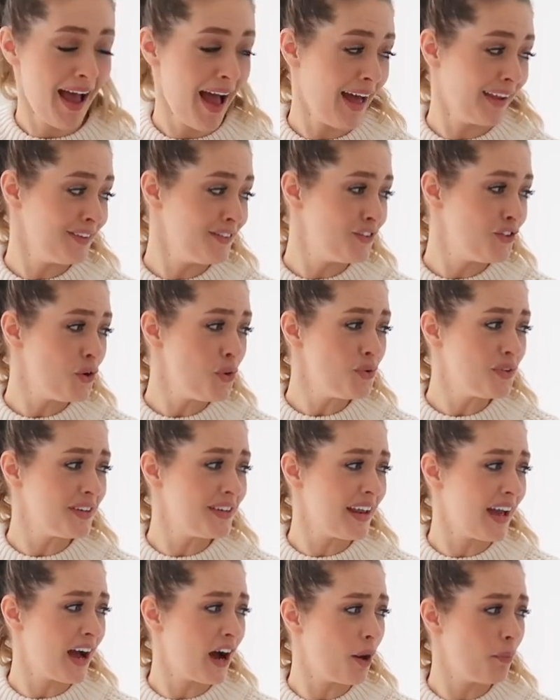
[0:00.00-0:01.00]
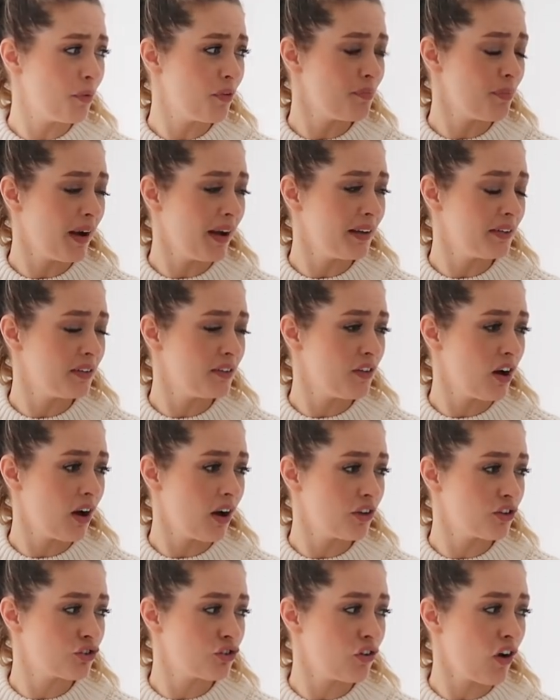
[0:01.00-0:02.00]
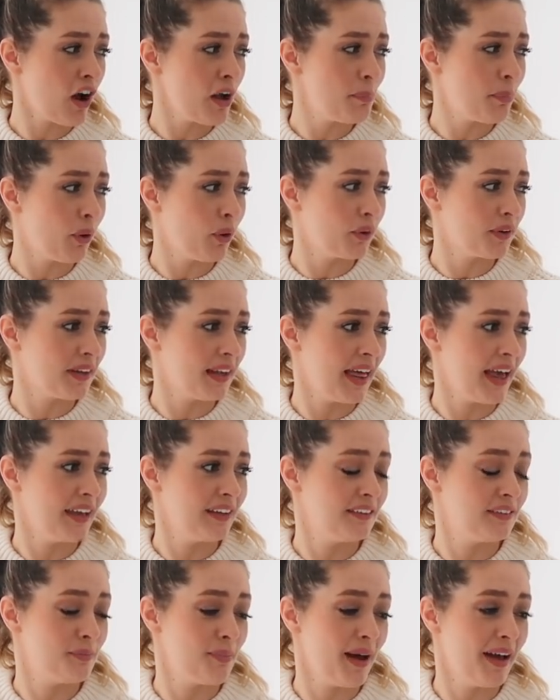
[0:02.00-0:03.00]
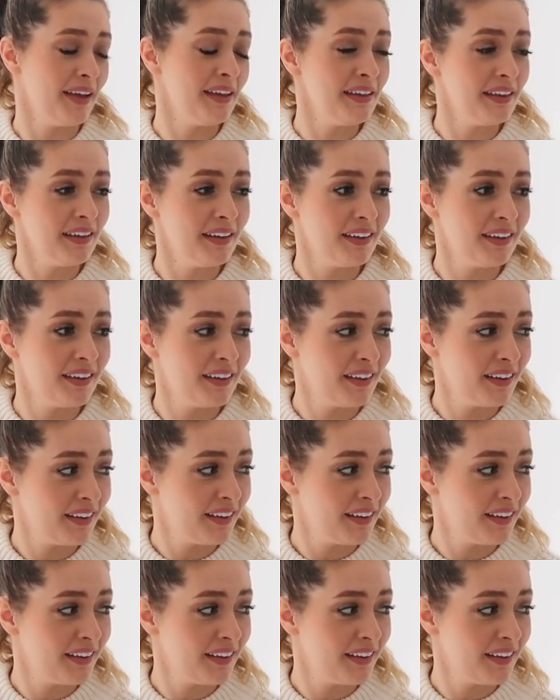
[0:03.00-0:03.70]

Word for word: And you didn't help with my tripod legs, mate.